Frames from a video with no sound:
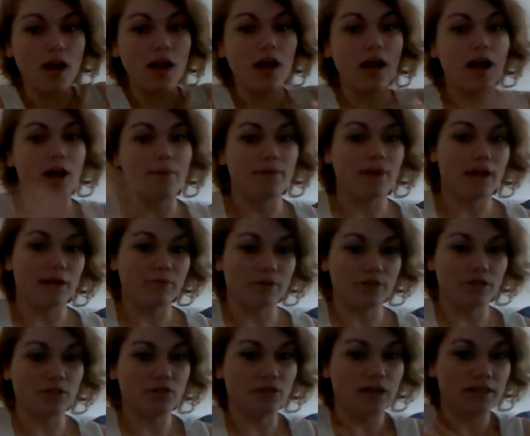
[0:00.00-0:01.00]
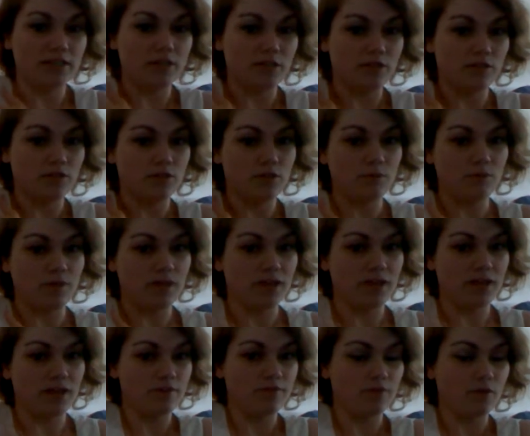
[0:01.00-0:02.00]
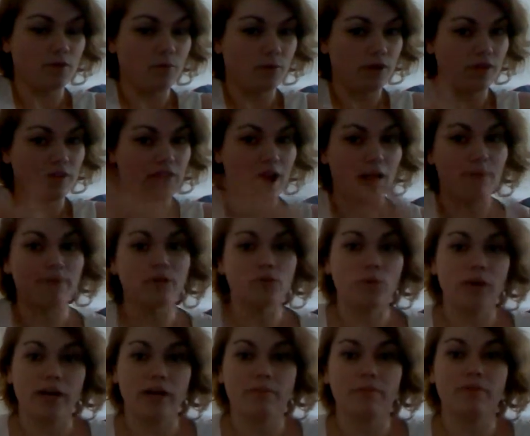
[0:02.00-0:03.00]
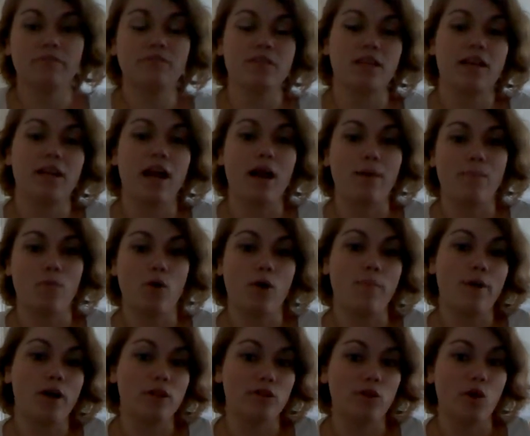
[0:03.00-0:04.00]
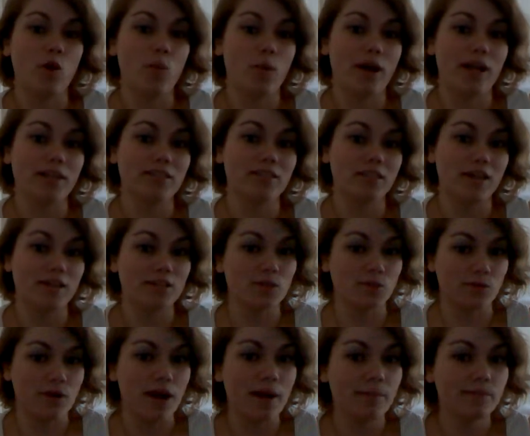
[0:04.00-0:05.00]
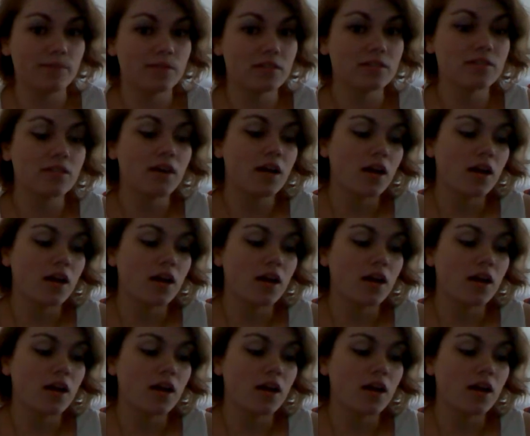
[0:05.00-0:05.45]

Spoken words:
I really try to be careful with how much weight I'm lifting. I'm more about low weights, lots of reps.